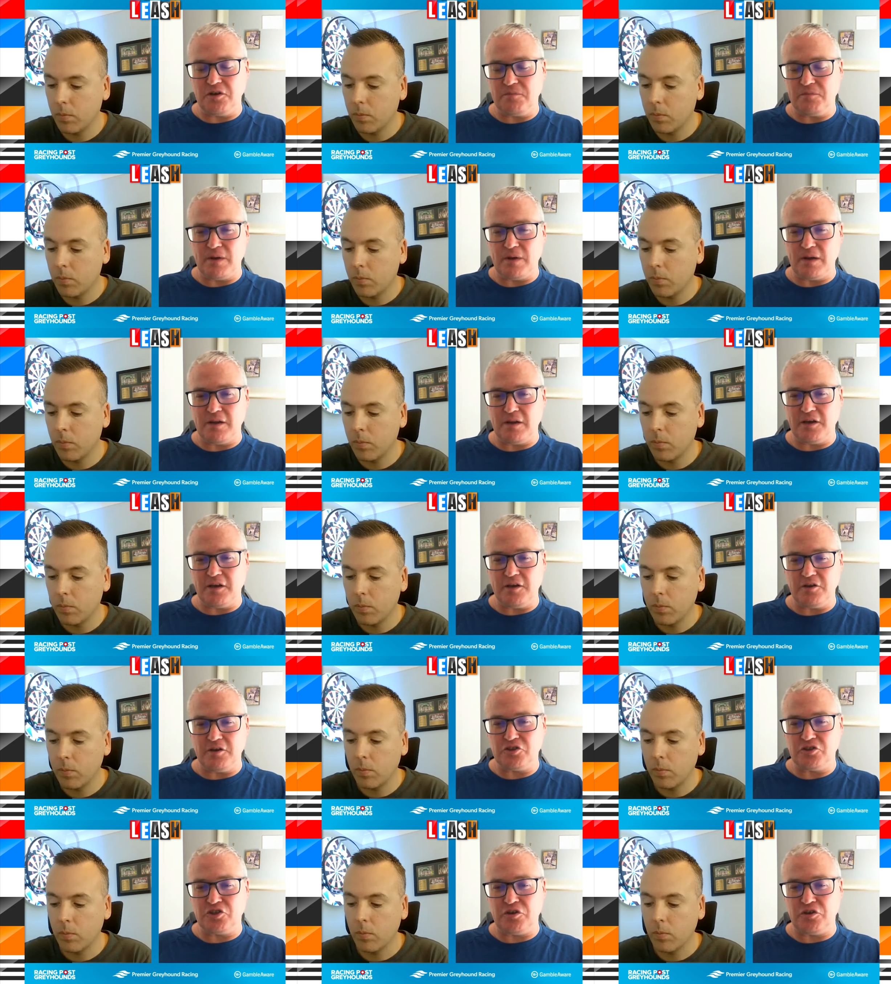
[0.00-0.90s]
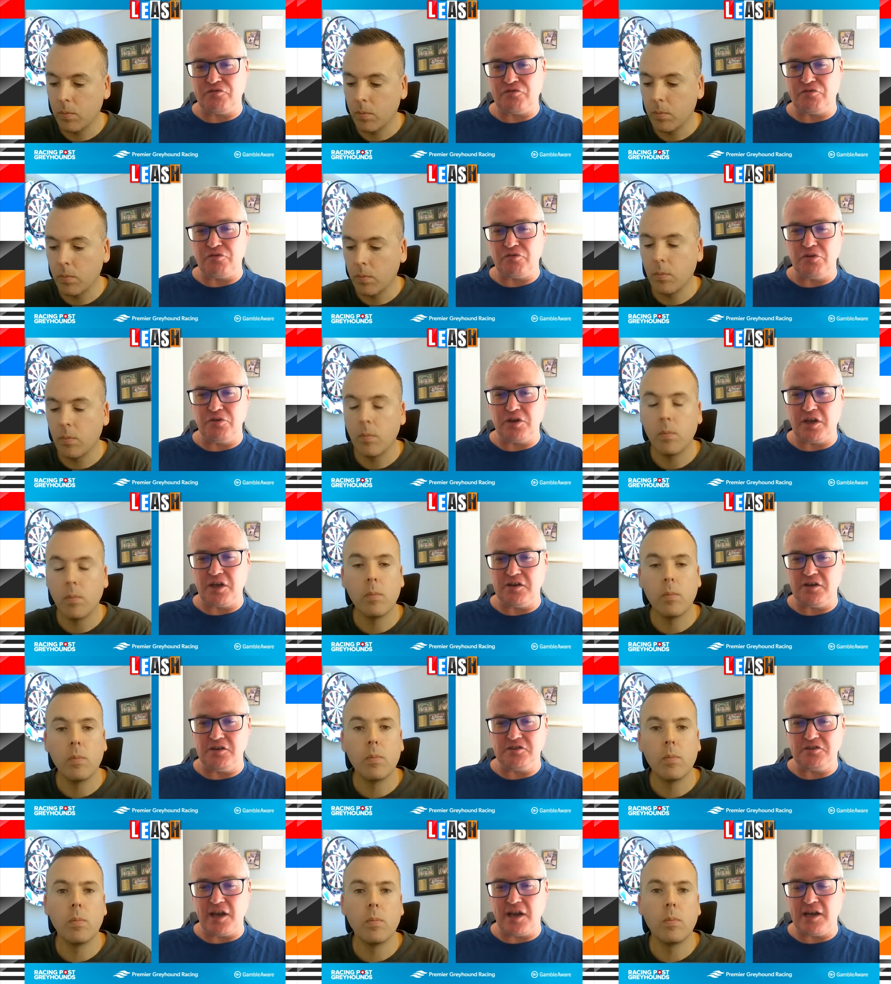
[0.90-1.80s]
Speaker 1: the ability to shift through the
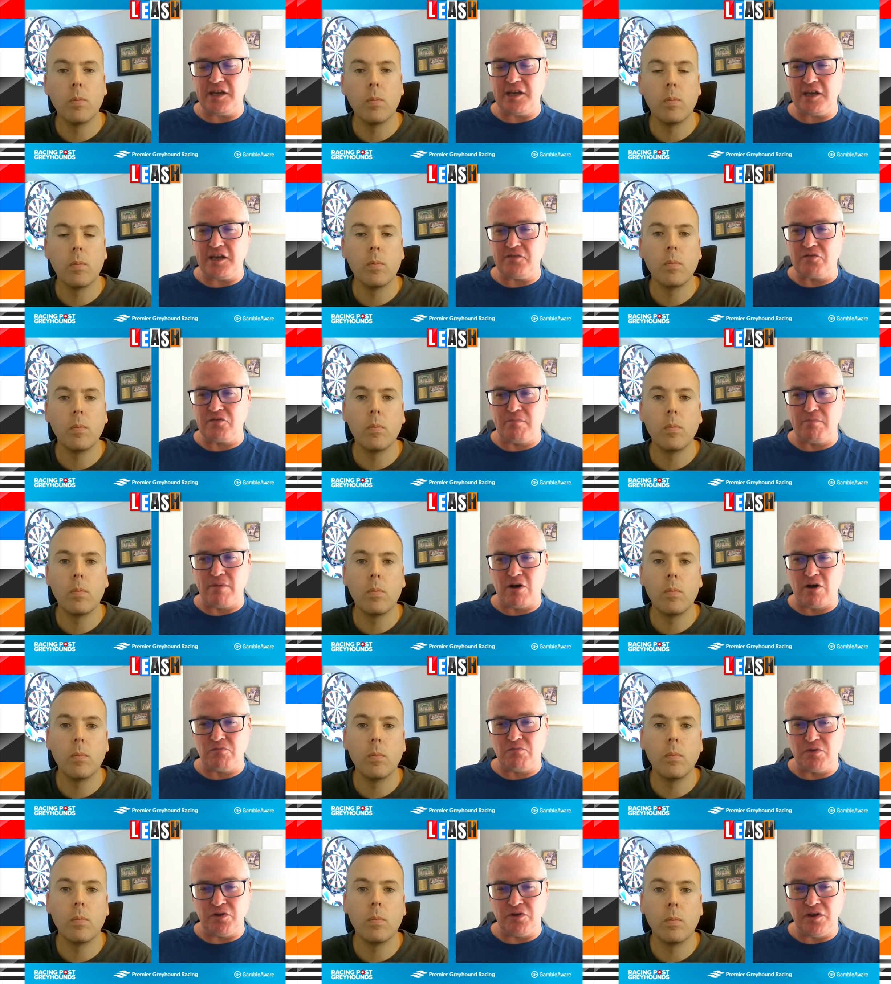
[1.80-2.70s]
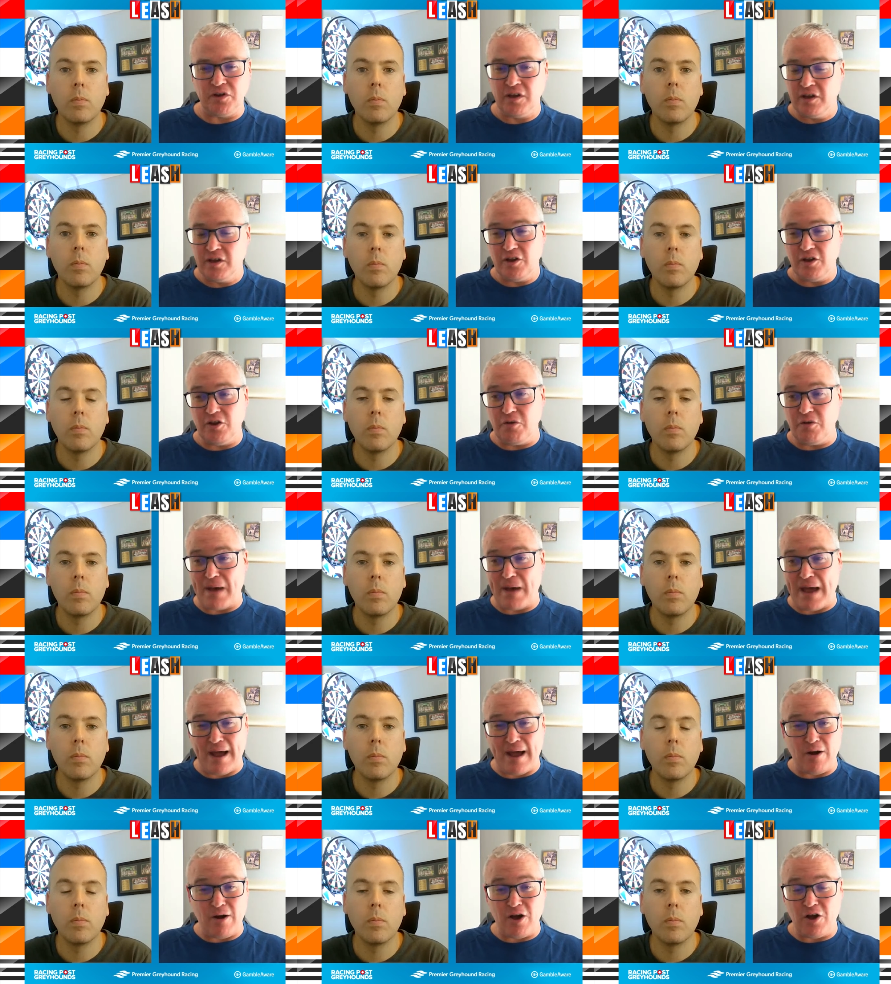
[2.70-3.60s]
gears at any given moment, no
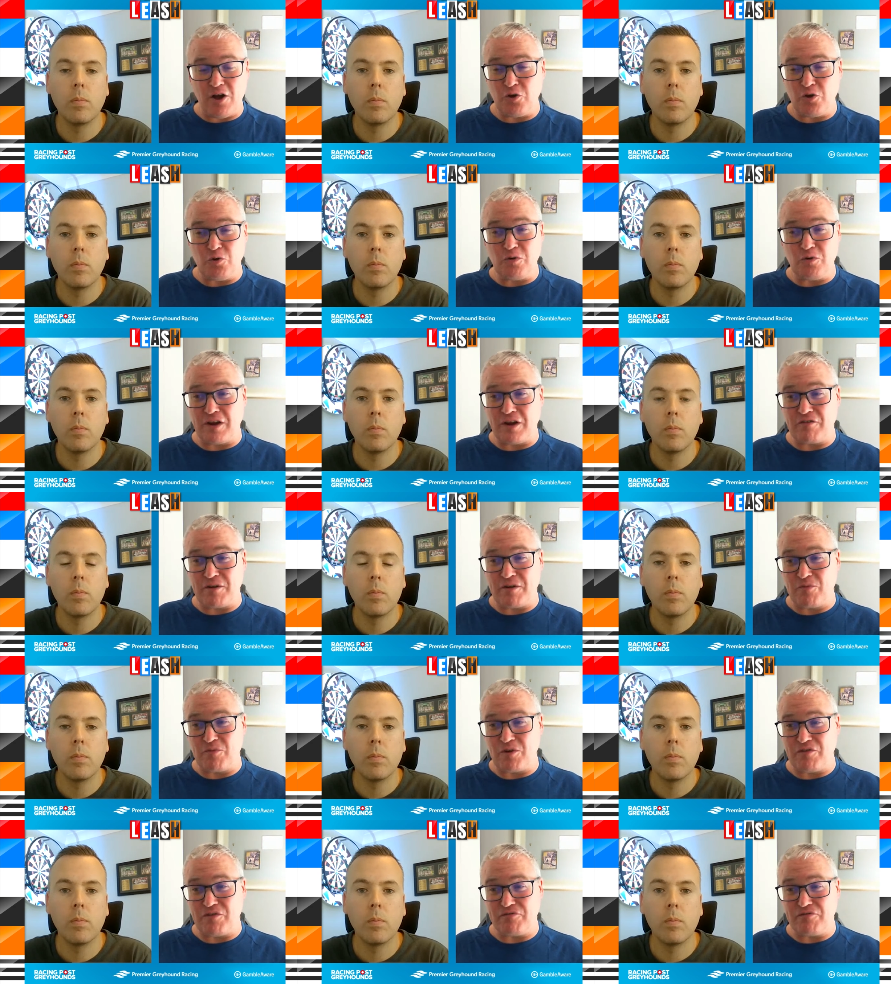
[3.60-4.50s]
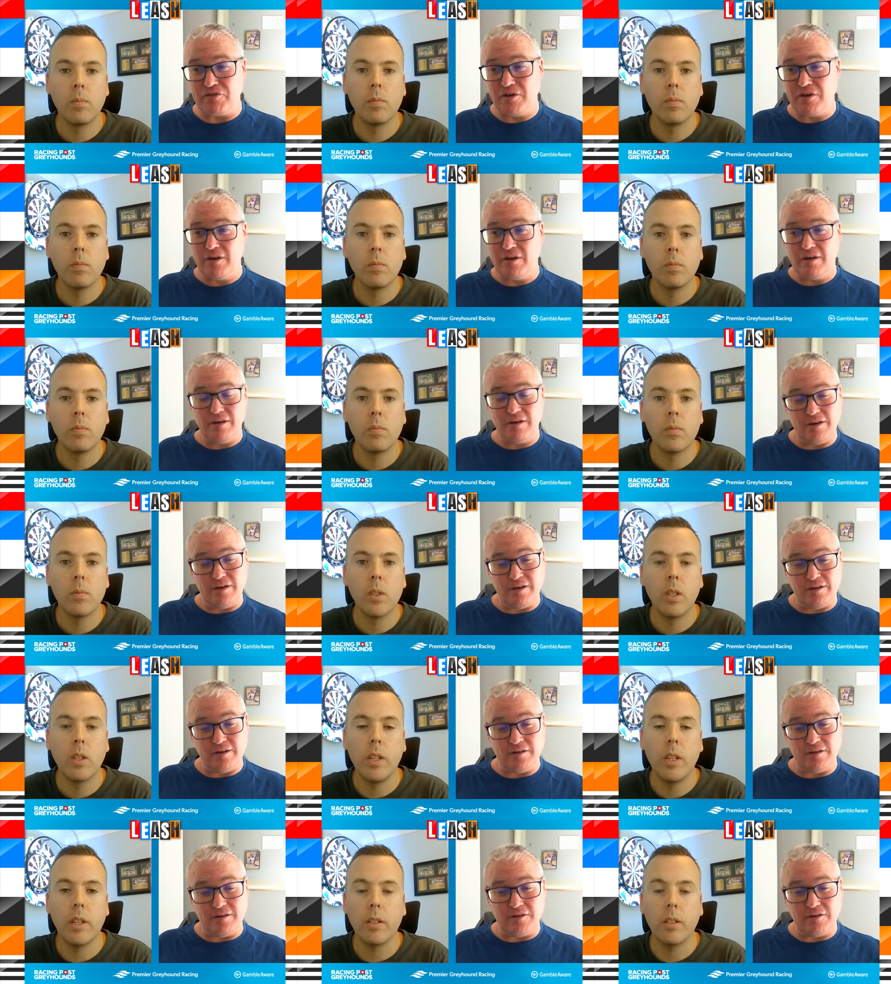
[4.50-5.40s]
matter who they're in with.
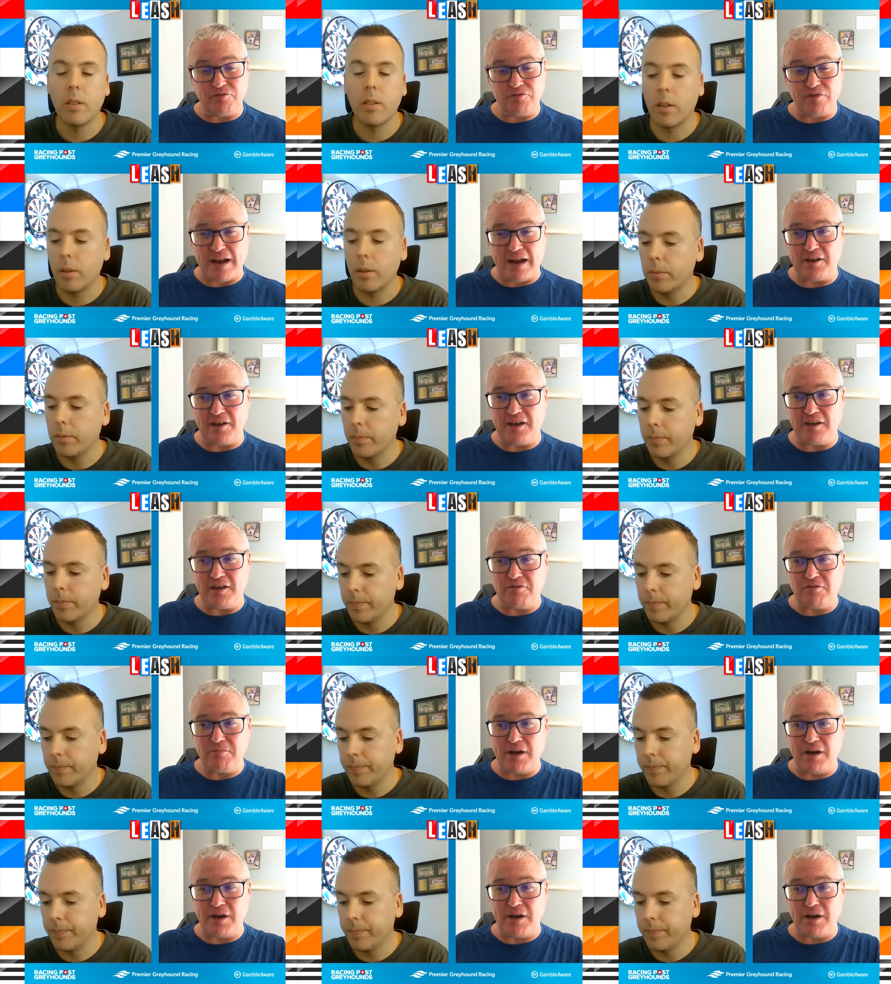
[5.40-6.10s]
And the fact that he